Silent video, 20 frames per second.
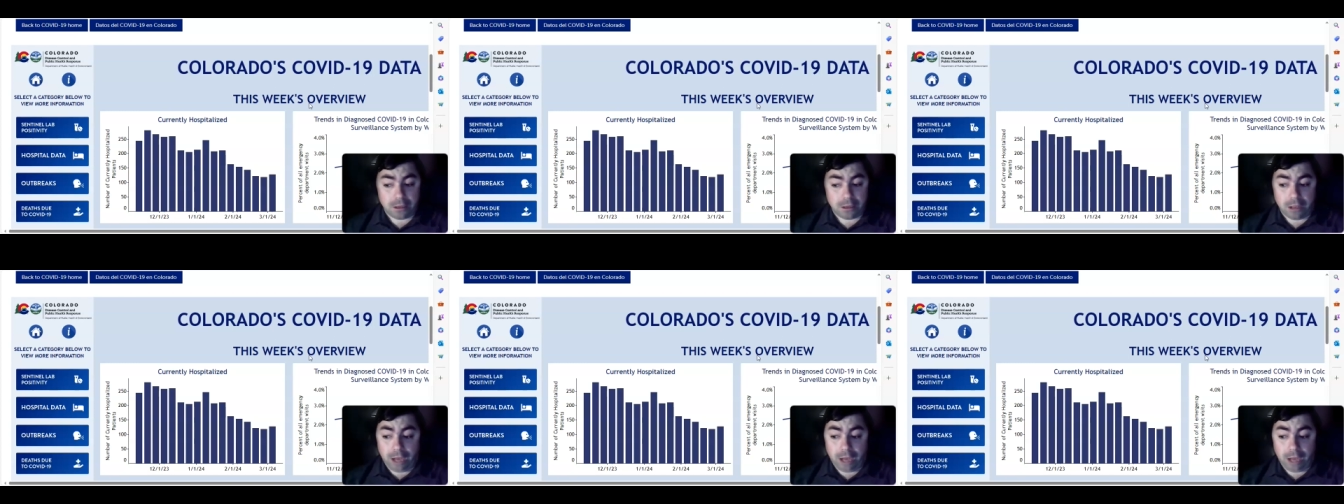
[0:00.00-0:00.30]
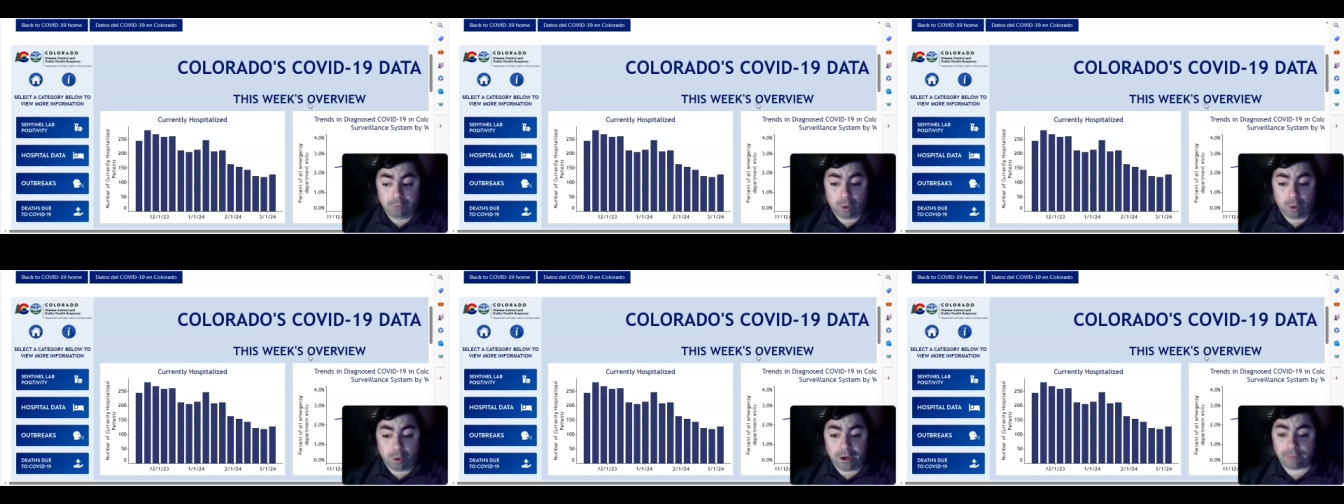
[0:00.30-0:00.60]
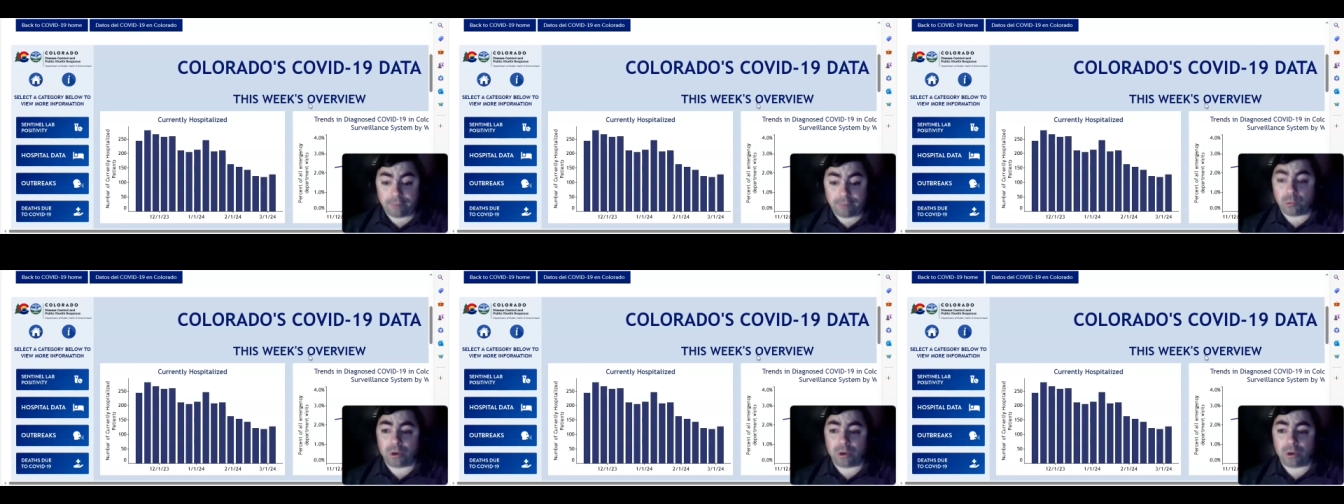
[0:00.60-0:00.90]
I want
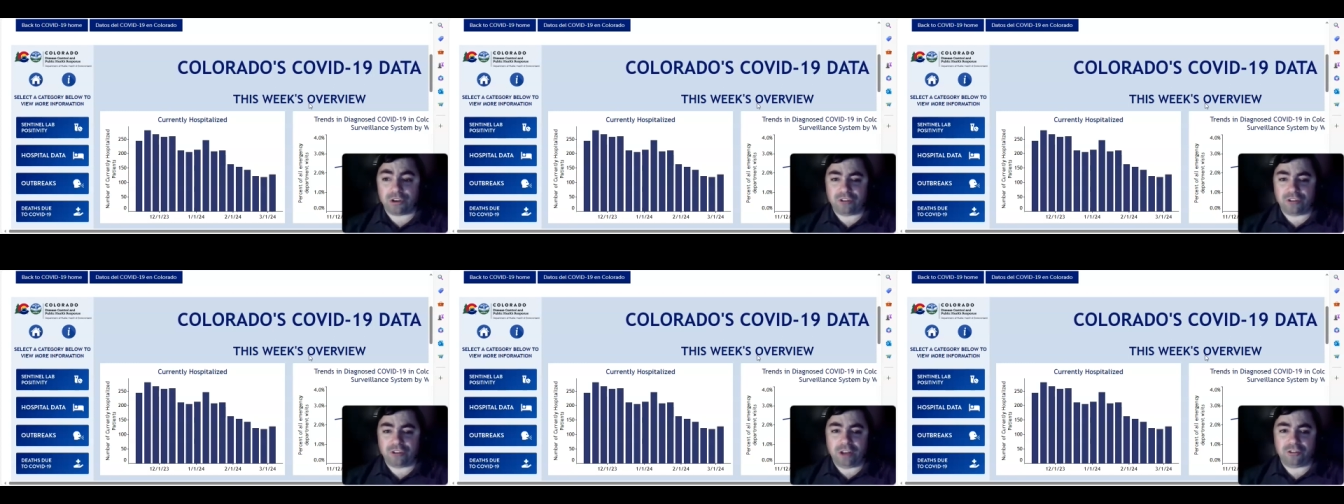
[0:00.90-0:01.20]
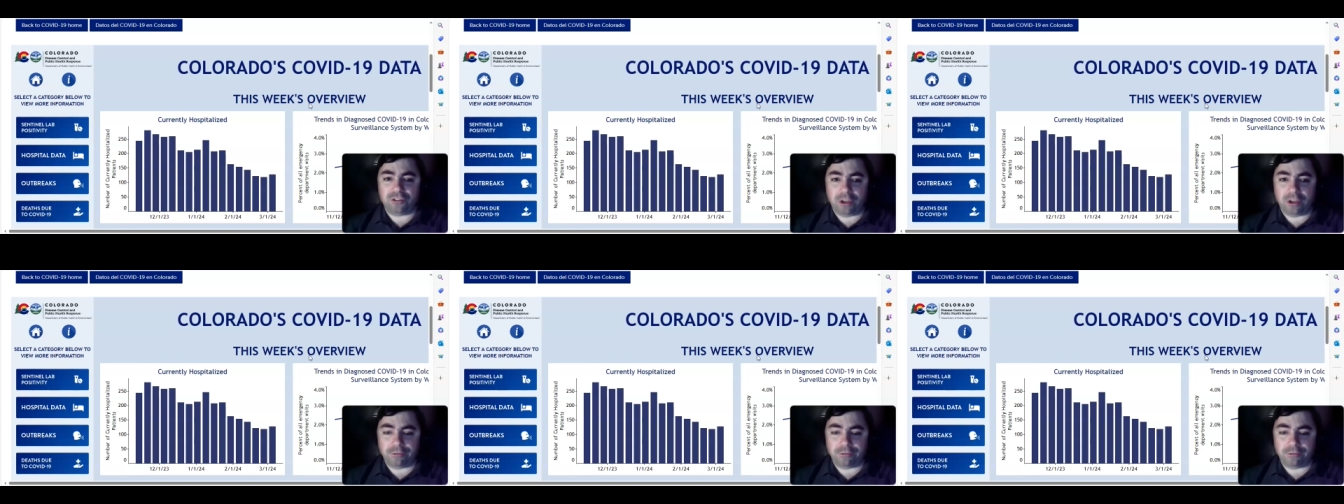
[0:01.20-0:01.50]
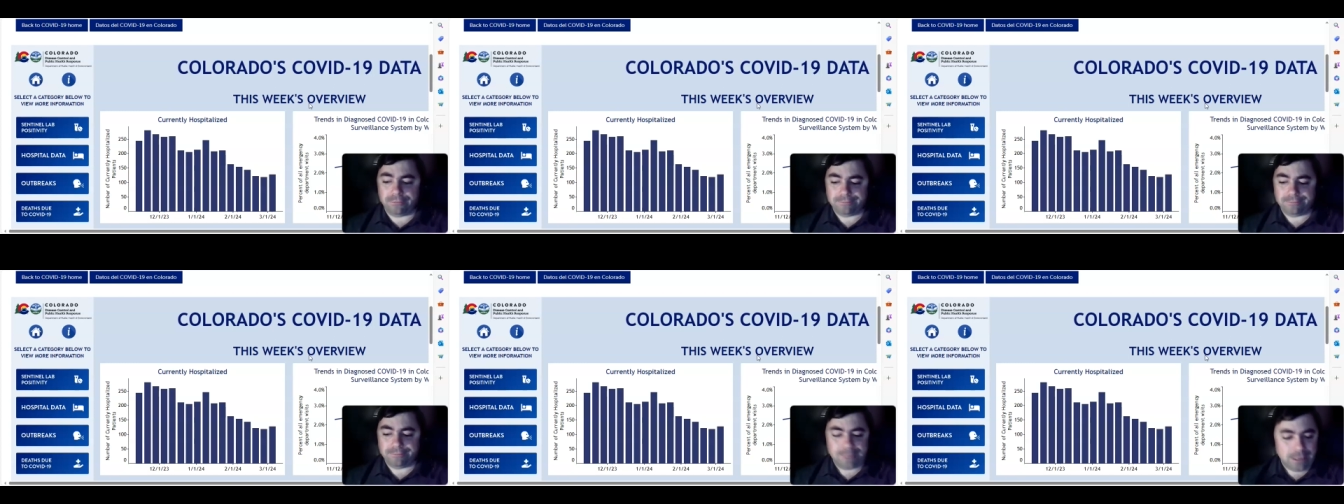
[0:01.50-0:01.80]
everyone to stay
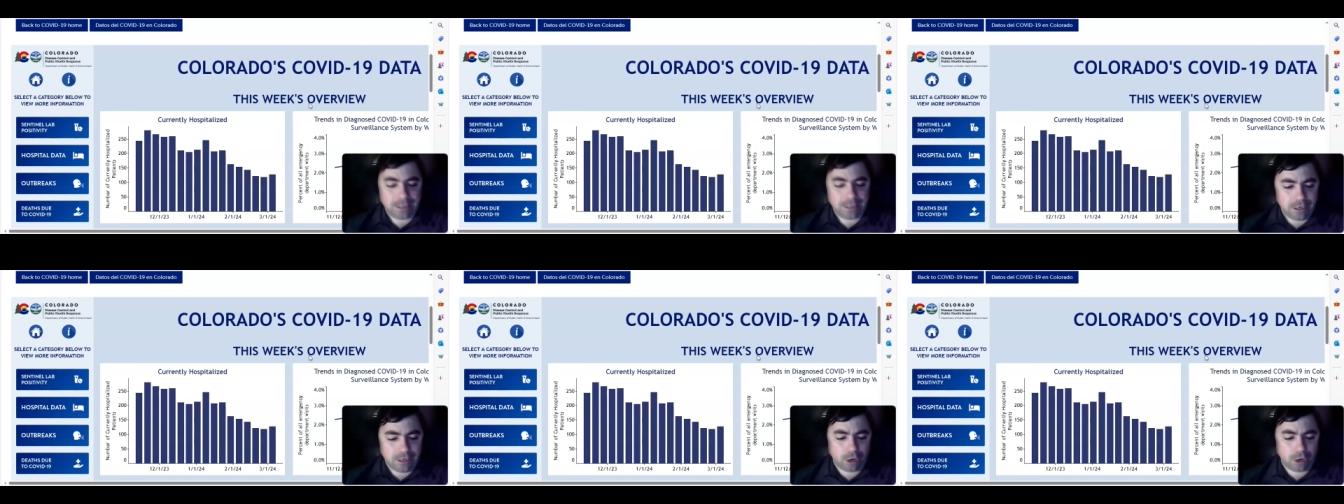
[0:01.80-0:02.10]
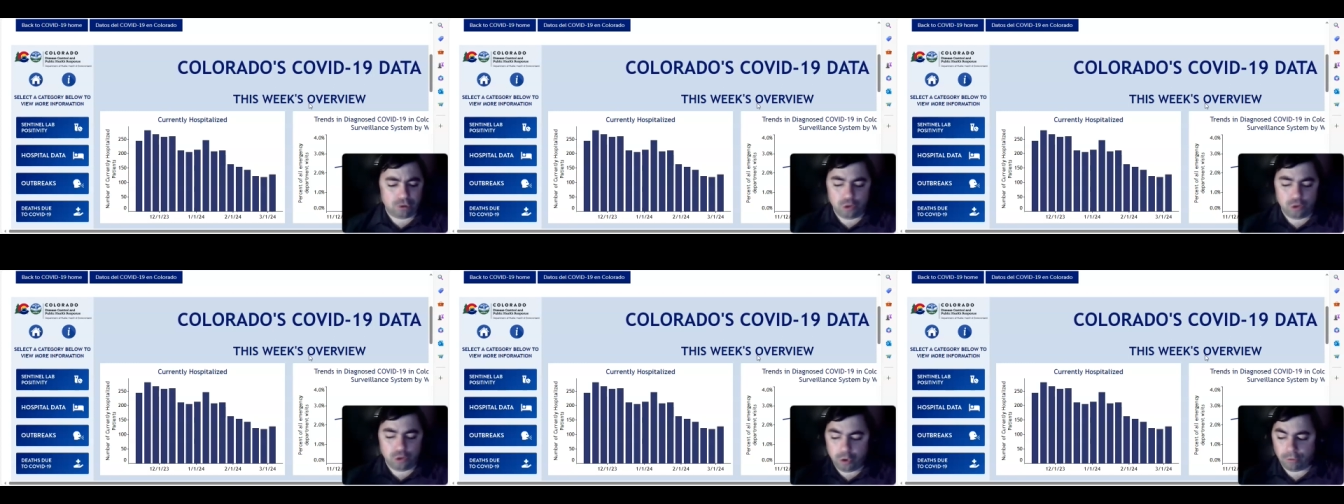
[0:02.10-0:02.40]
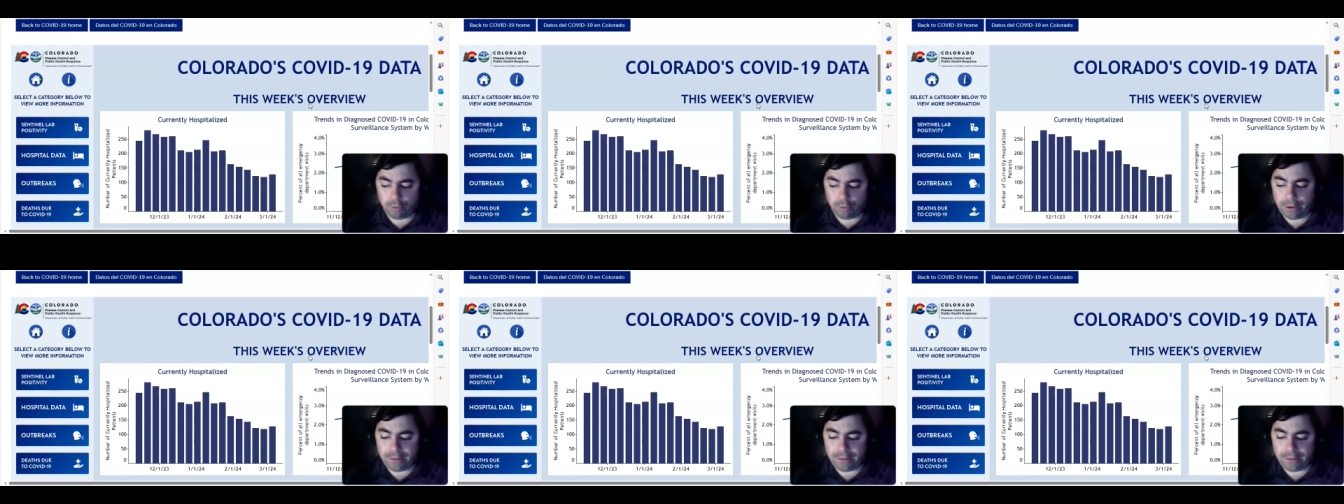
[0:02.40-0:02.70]
safe. You know, do
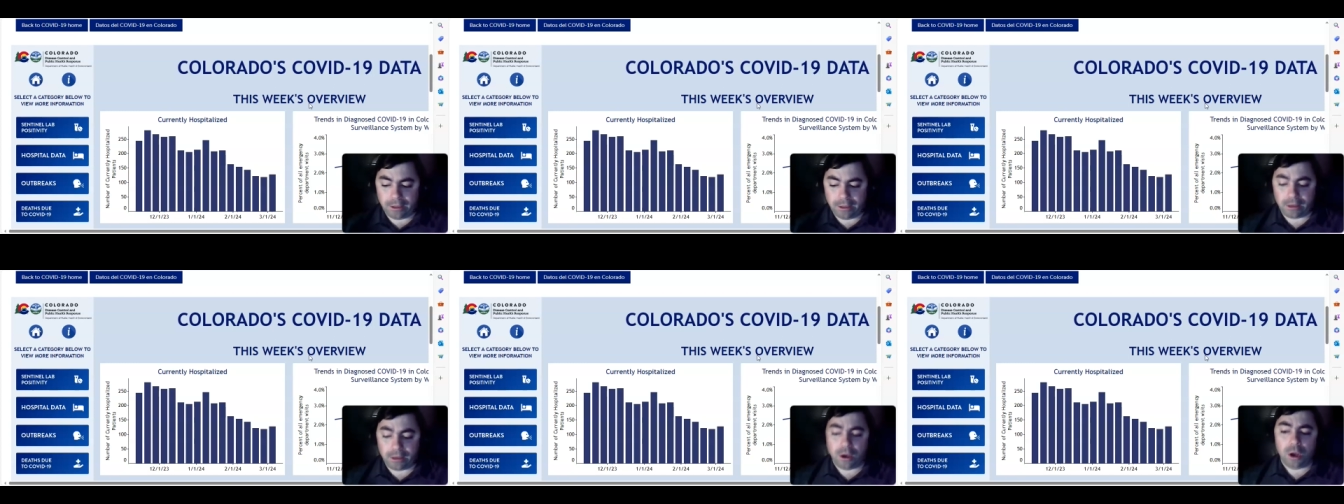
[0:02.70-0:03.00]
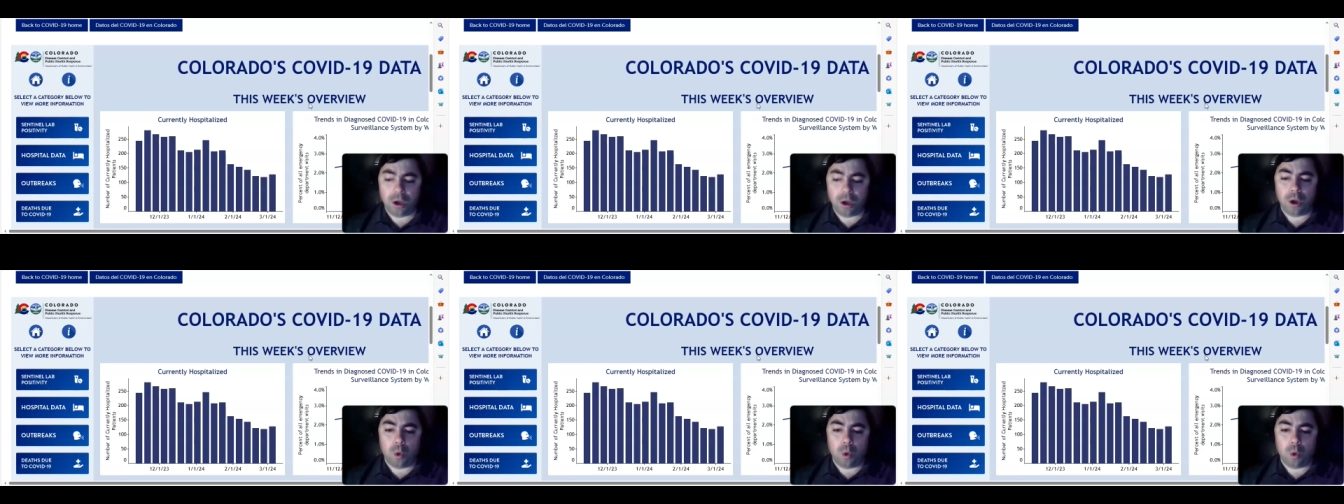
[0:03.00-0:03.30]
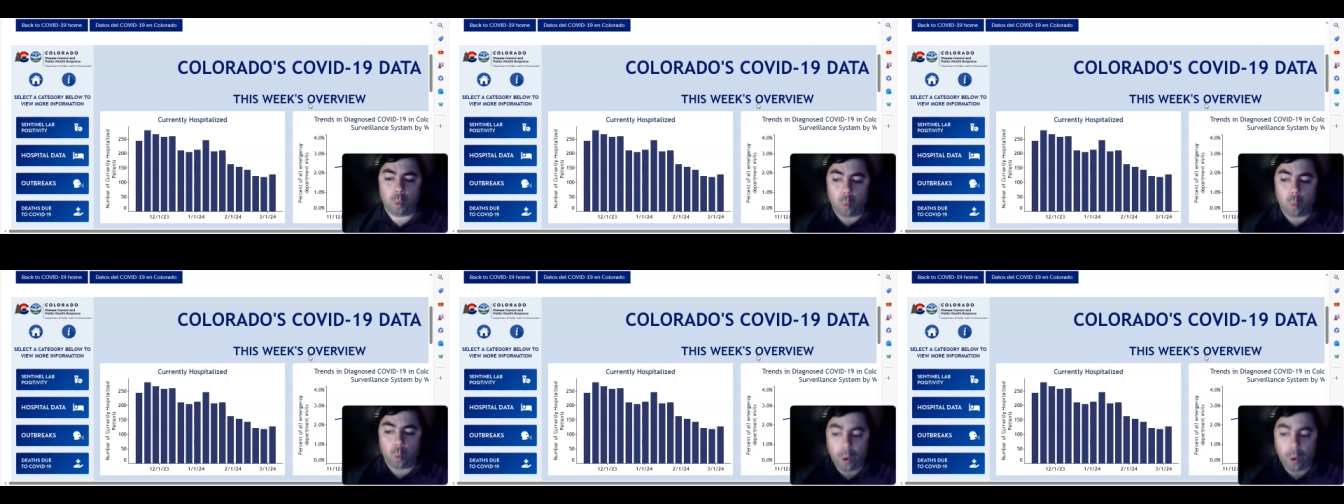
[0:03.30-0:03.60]
the right thing
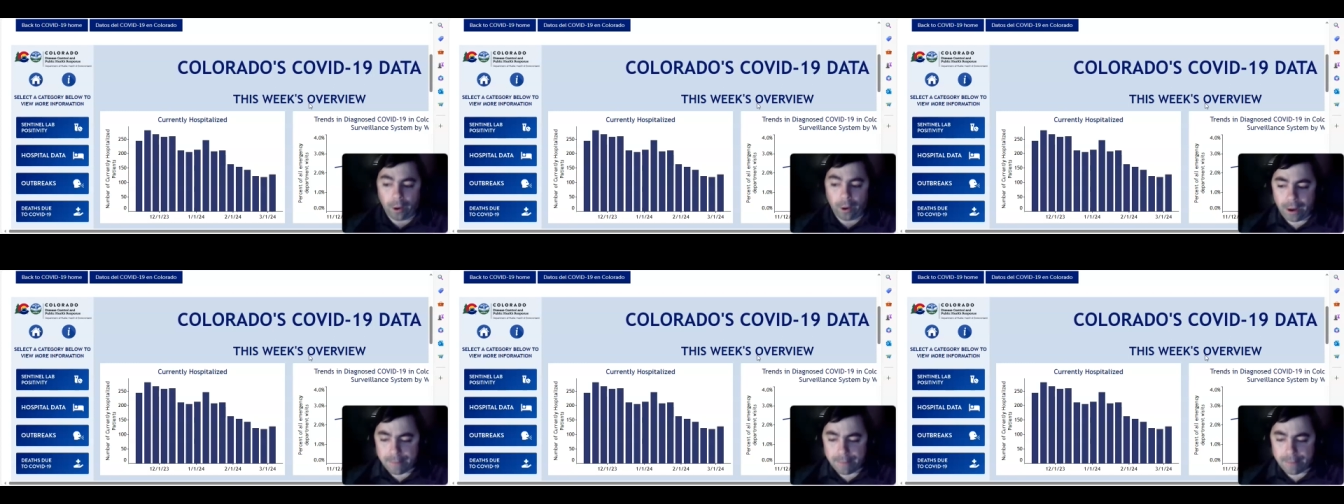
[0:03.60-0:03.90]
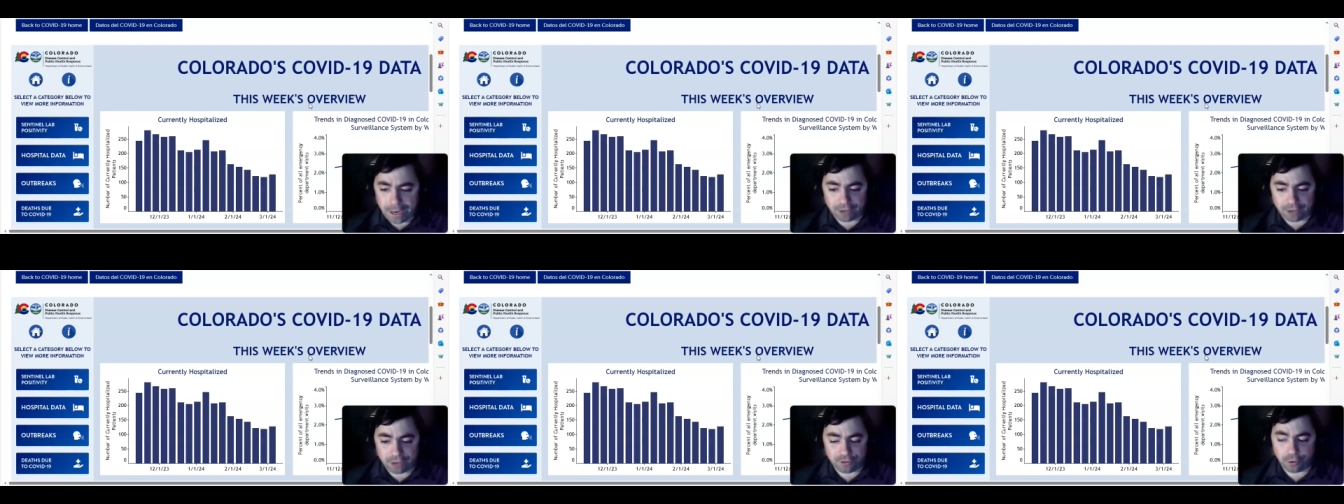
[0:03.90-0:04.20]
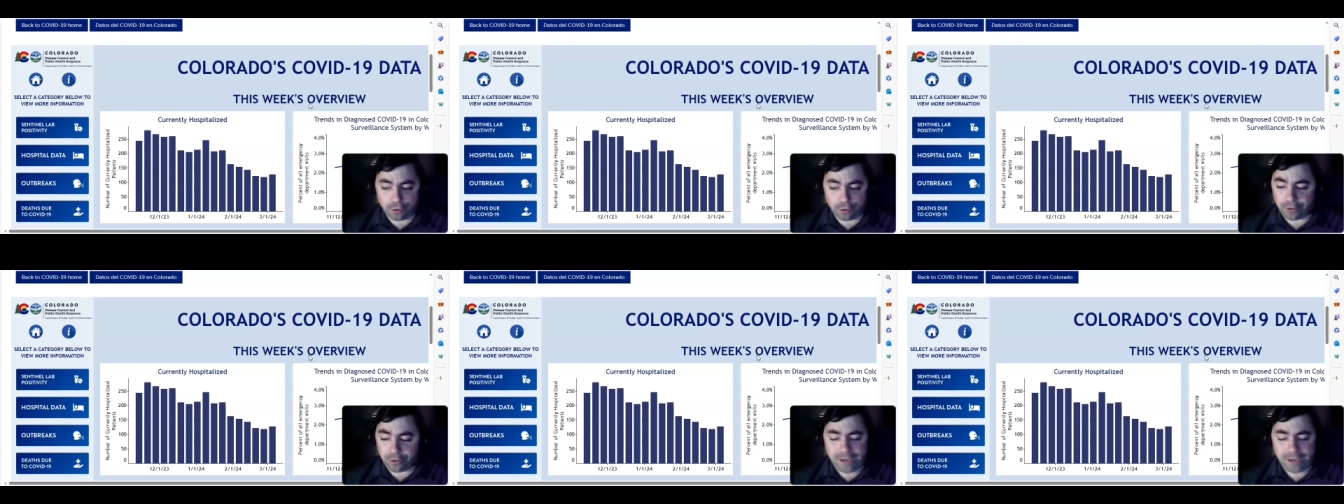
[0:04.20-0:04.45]
wear a mask still.